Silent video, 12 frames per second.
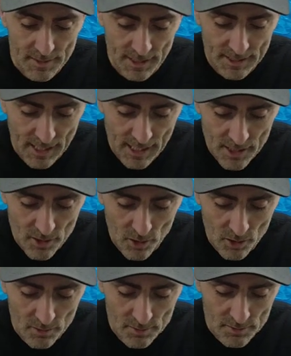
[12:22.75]
Then get
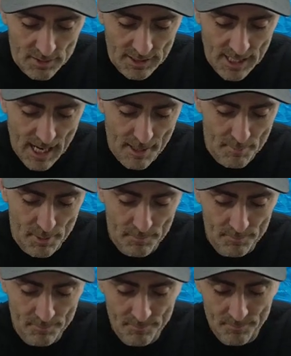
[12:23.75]
your
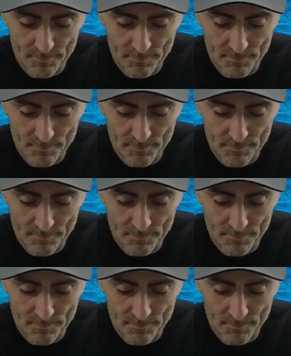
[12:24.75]
cap,